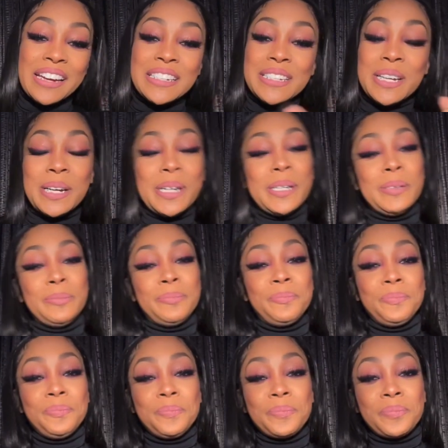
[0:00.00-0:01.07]
And
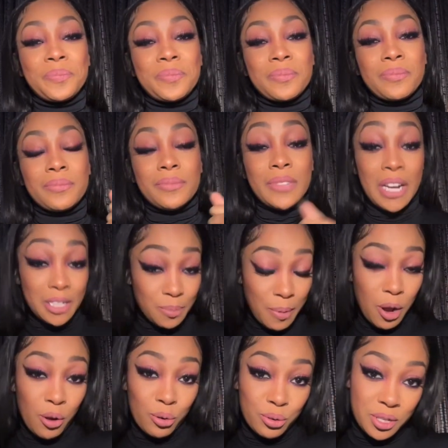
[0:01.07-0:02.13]
that's
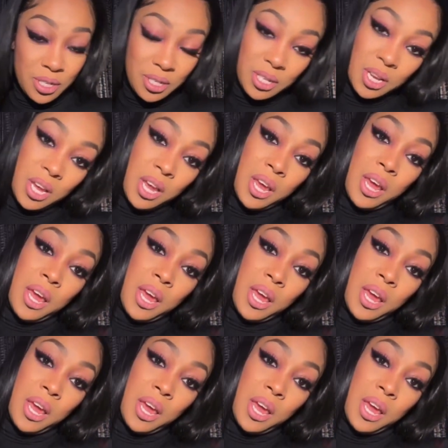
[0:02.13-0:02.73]
my oldest.